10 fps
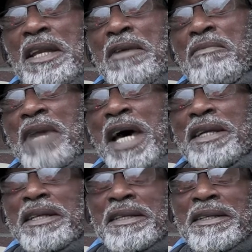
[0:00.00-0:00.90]
and the
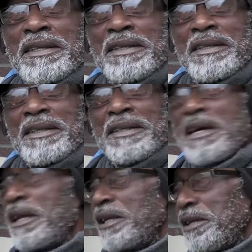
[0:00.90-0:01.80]
man.
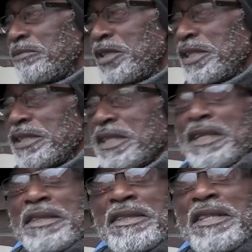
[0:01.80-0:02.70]
All of them things
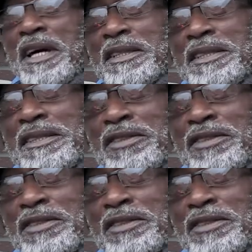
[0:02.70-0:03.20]
that started